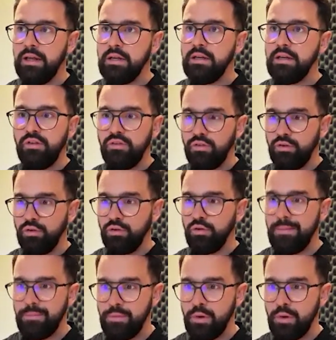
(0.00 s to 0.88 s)

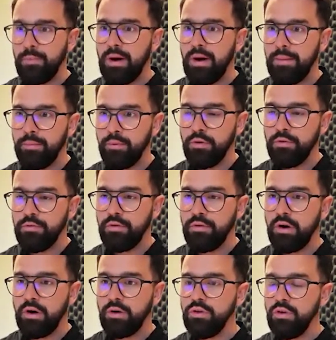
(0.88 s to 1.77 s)
describe your buyer
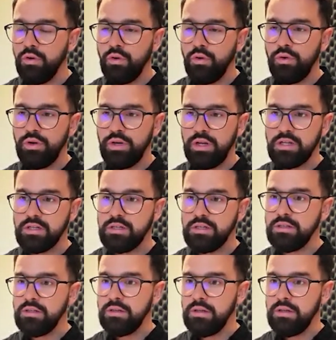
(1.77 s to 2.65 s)
profile, your
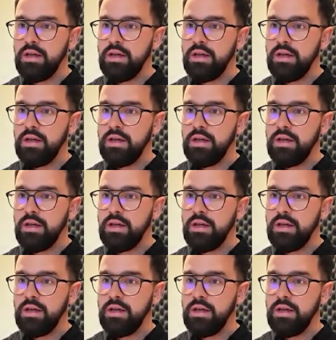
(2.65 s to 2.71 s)
audience.